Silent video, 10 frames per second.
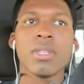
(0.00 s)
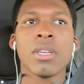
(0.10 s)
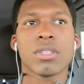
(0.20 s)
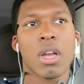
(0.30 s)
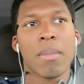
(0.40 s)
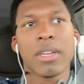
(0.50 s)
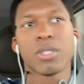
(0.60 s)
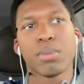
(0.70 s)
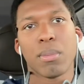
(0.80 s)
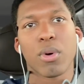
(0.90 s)
So I might
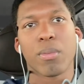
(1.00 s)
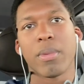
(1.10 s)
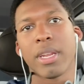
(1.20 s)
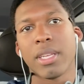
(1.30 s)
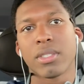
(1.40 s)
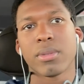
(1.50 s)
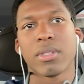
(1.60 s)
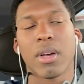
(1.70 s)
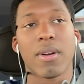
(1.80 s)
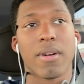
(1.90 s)
just put more money into it.
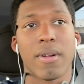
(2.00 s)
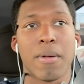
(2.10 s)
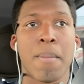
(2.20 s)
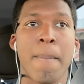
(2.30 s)
I don't know.